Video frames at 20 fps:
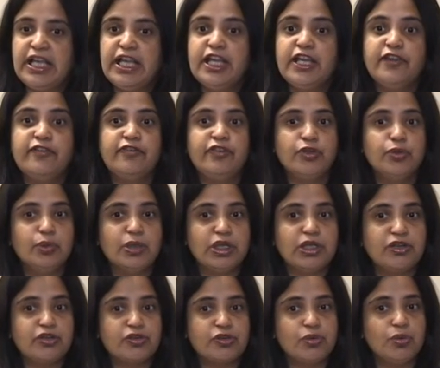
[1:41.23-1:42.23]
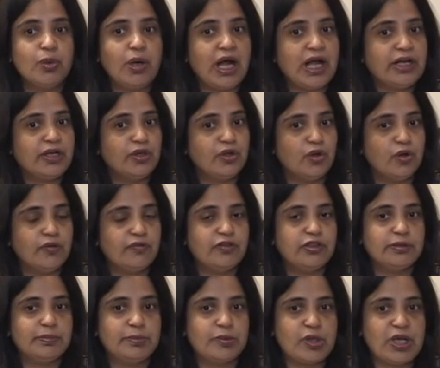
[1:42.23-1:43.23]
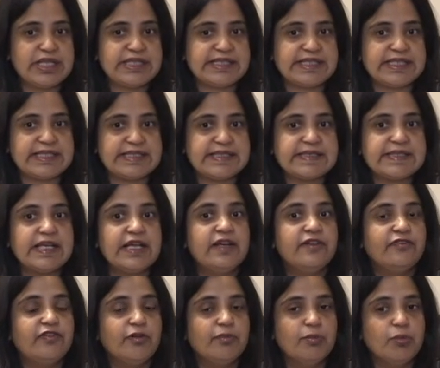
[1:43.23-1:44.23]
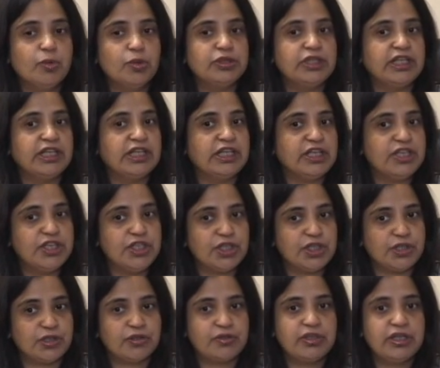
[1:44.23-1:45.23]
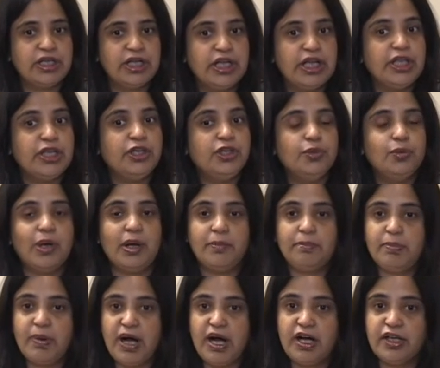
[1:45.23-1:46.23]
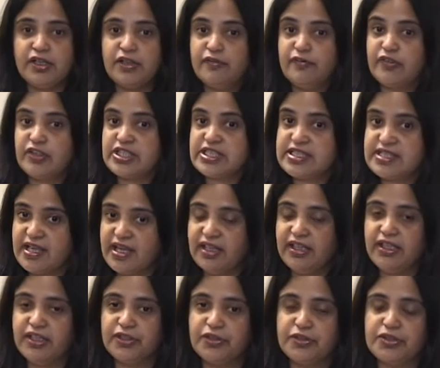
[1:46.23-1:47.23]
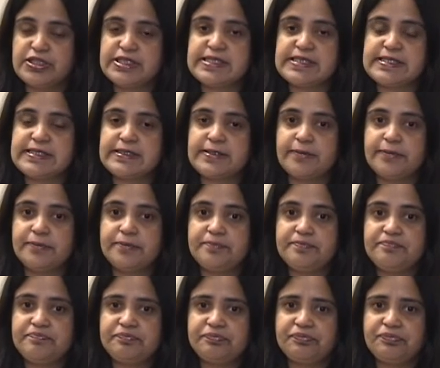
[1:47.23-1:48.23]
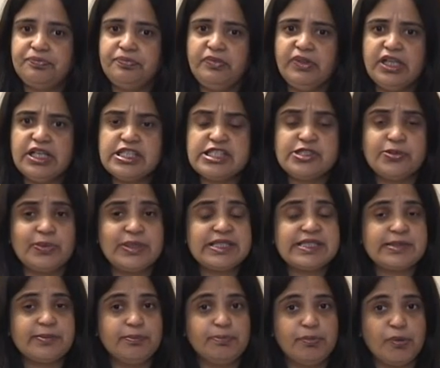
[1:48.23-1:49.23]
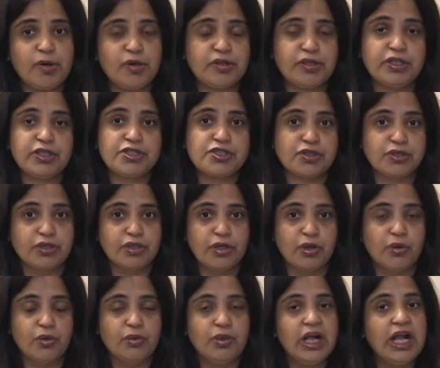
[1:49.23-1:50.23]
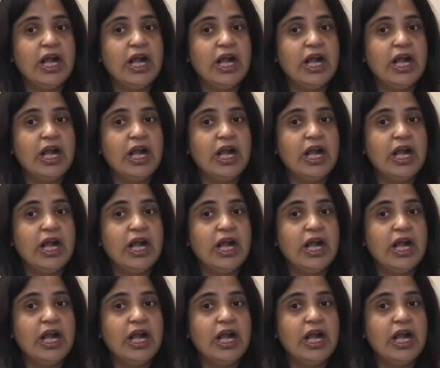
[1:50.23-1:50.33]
If you accrue unlawful presence for more than a year, you are barred for 10 years. So it's important to know